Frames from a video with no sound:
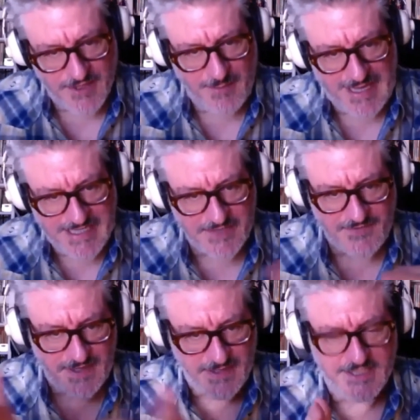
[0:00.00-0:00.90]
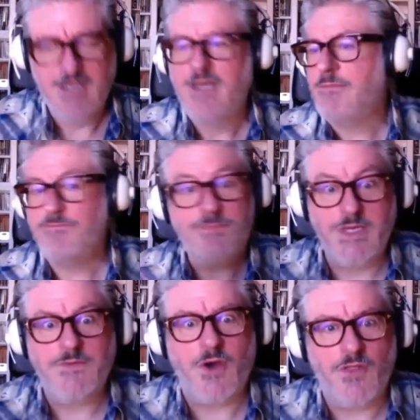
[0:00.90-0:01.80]
of the Baskervilles,
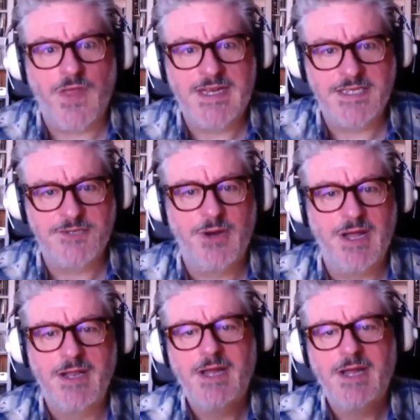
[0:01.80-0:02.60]
you've got that as well.